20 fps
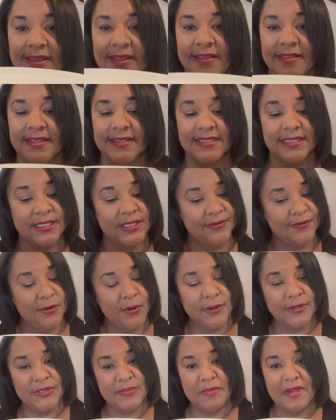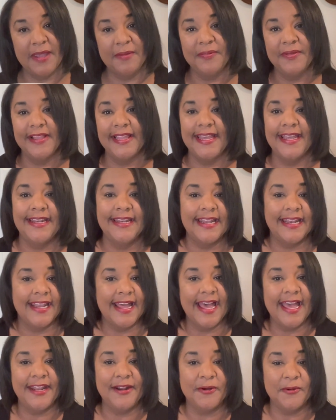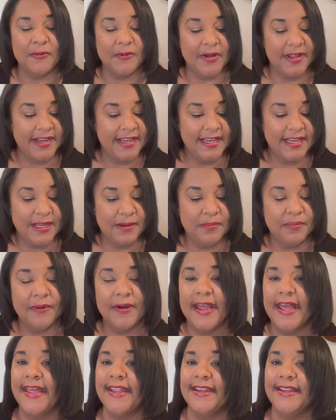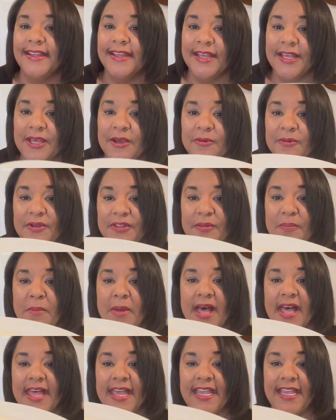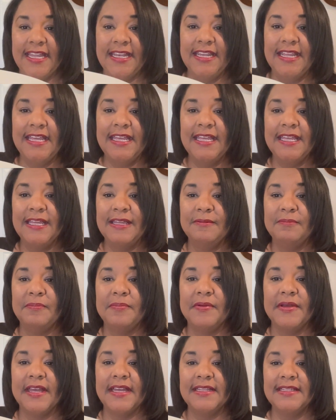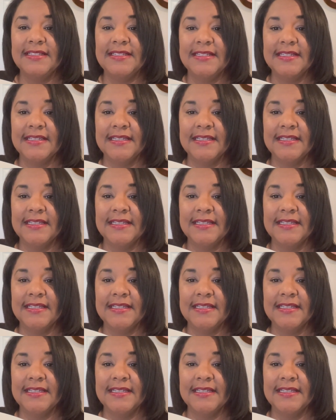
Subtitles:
This is of course my plate, and I don't want any bread with mine, but